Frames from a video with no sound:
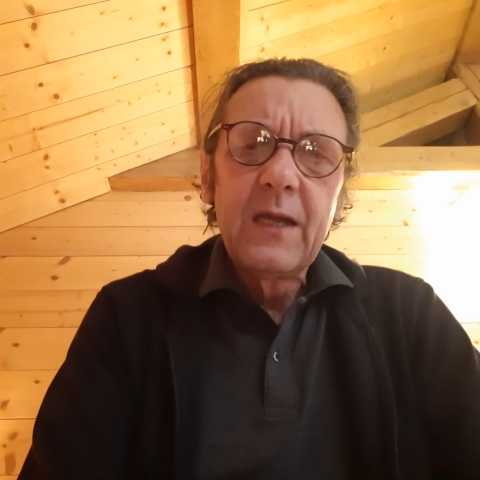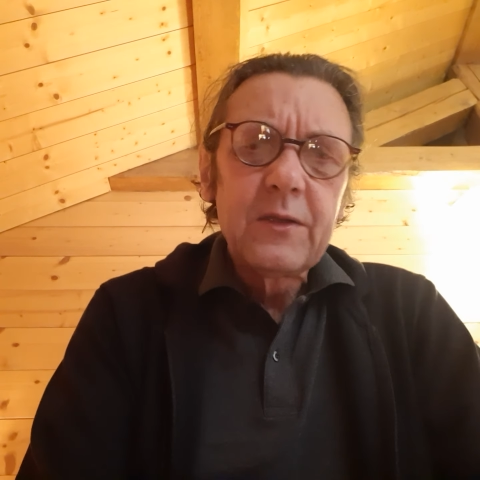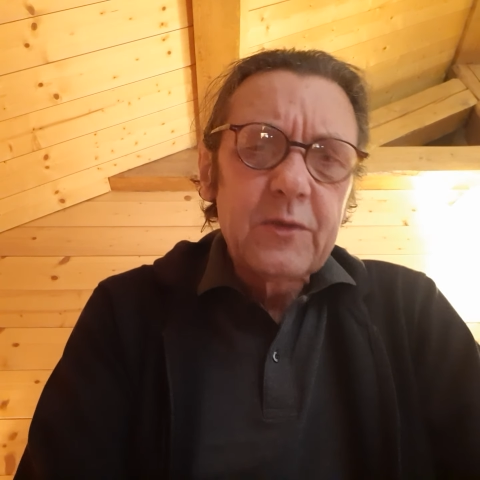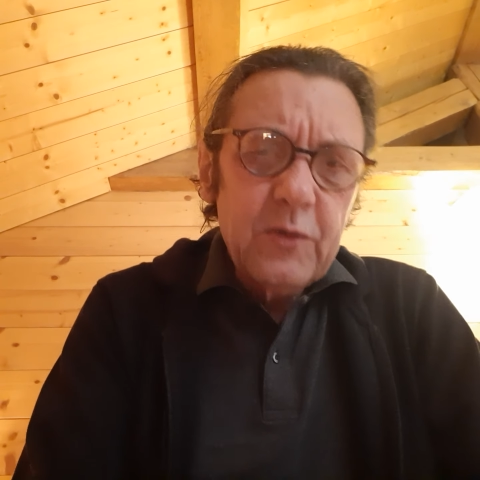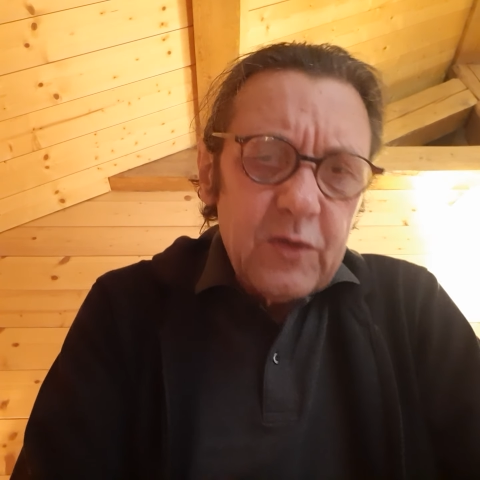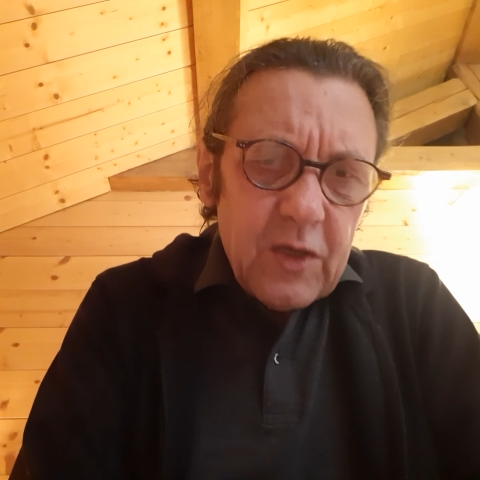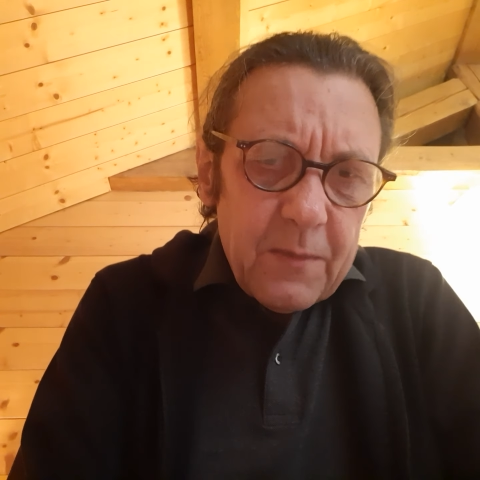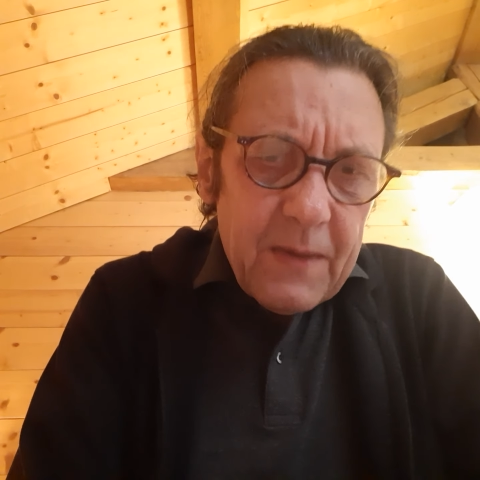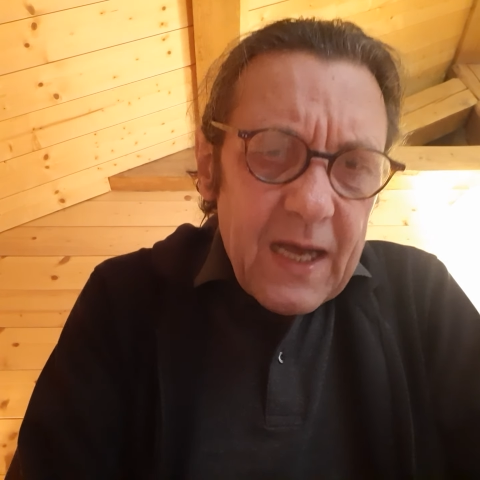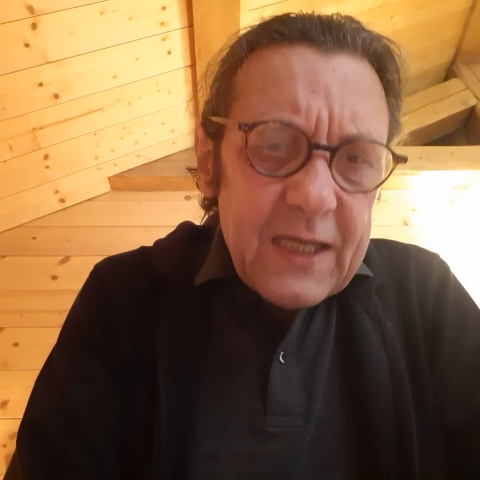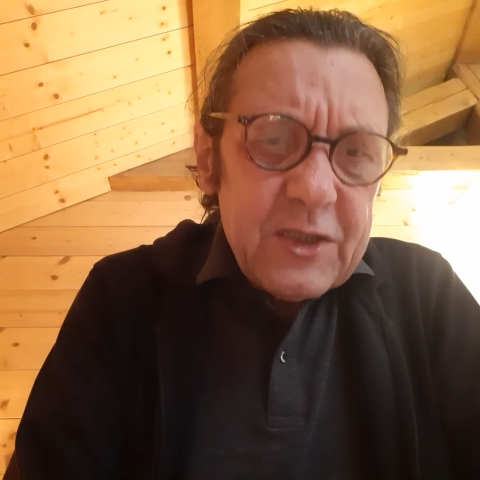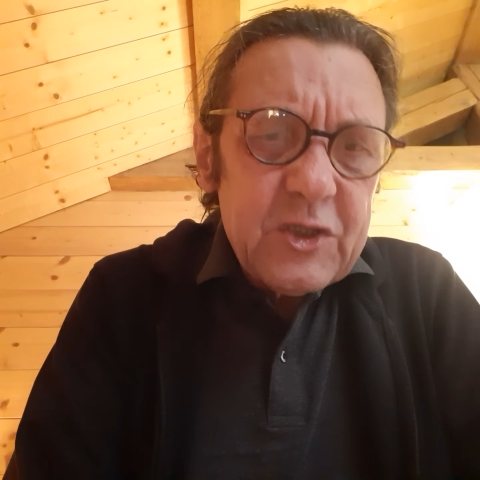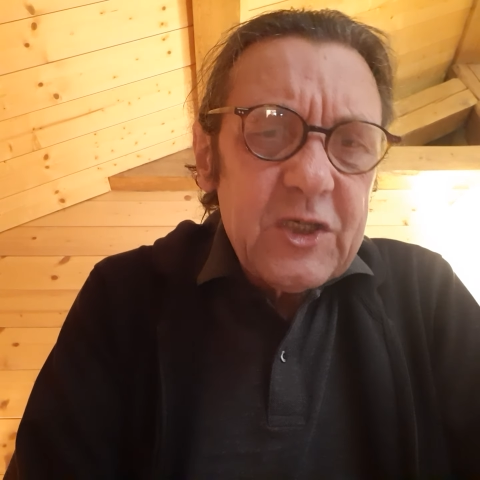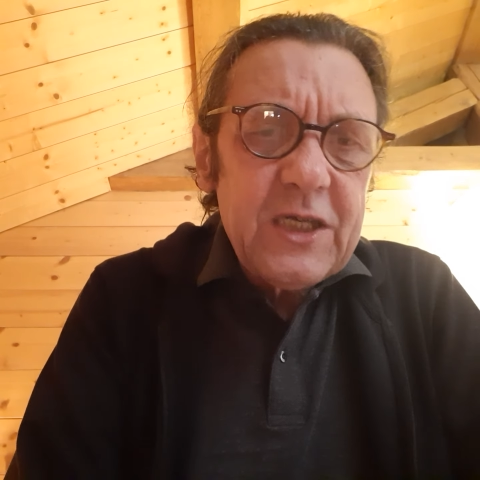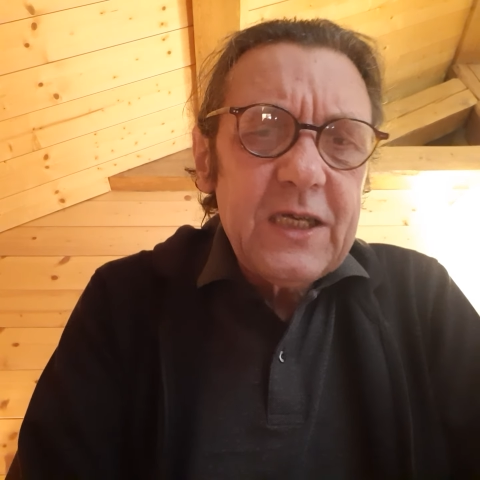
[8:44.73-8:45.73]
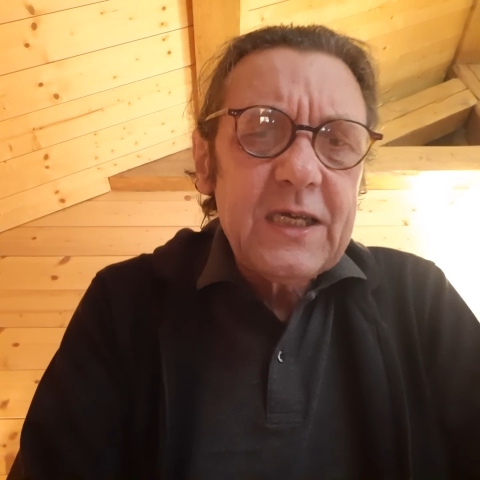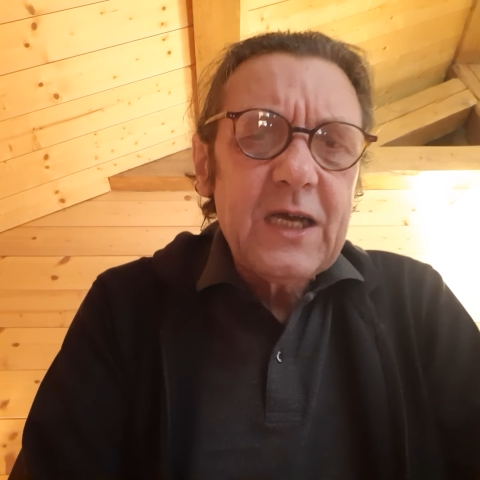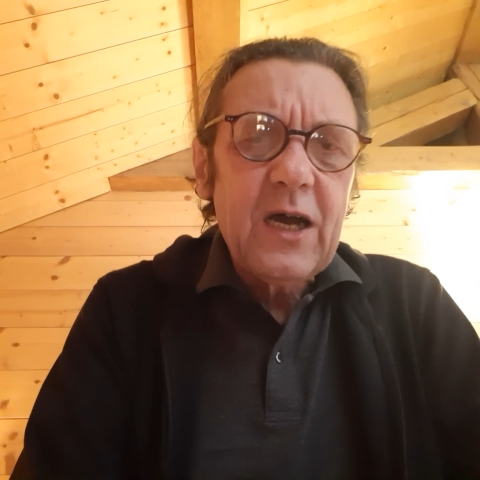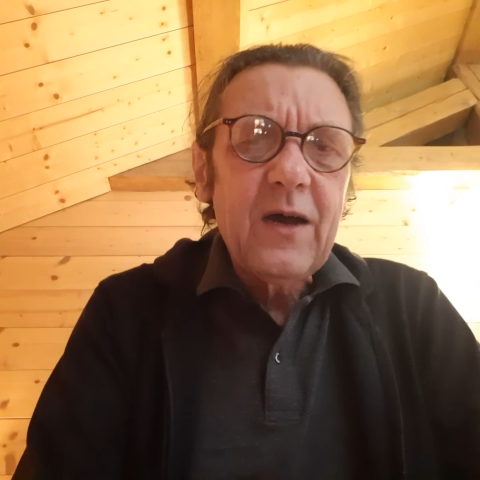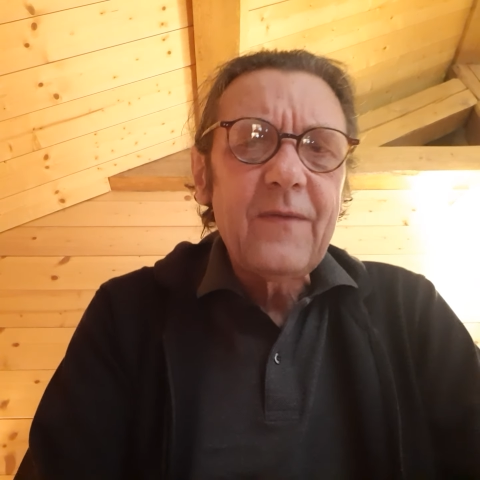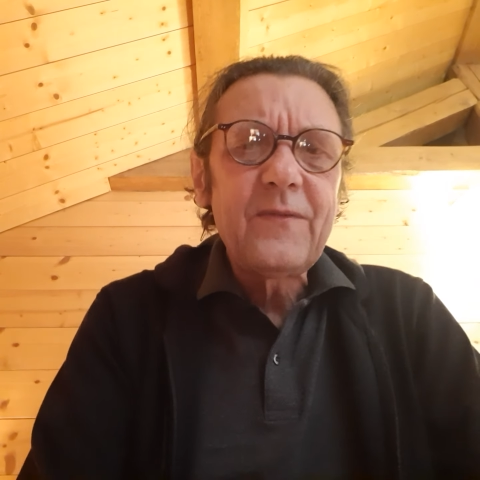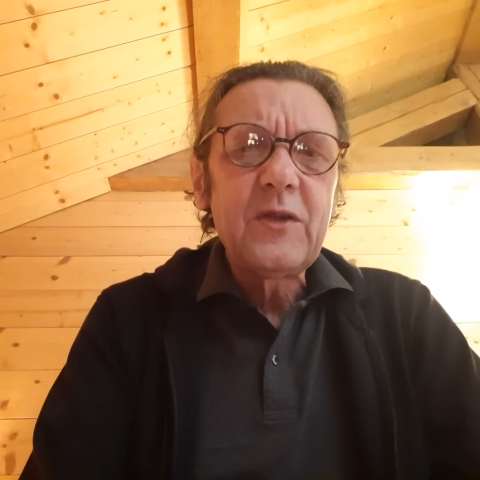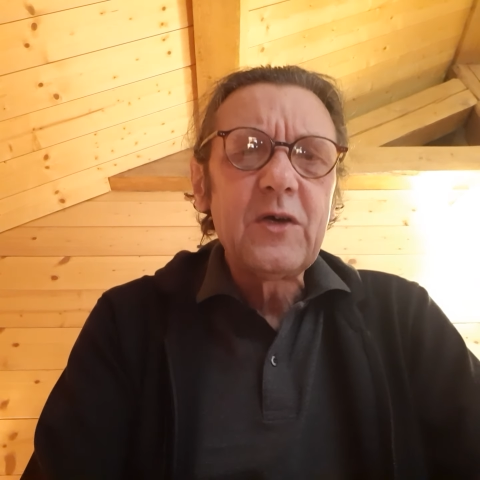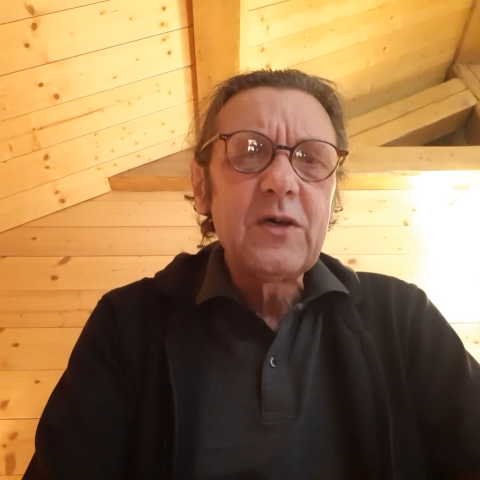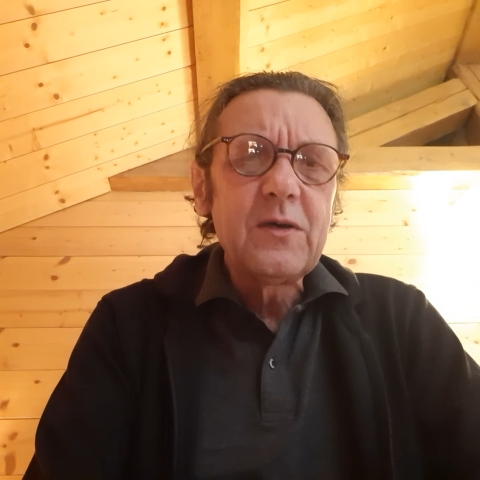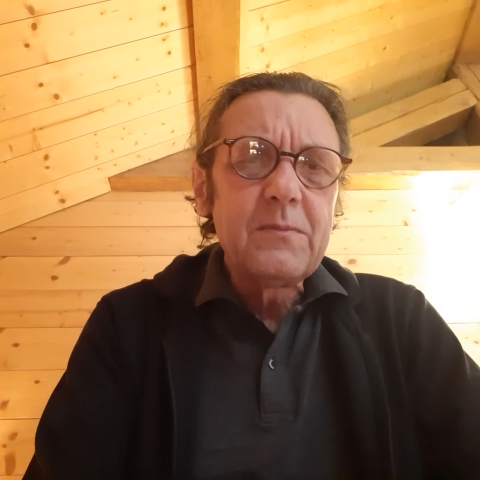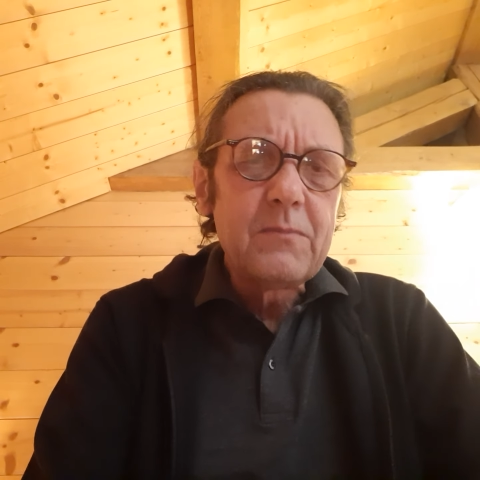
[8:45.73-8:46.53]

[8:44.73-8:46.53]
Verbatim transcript: to the magic of the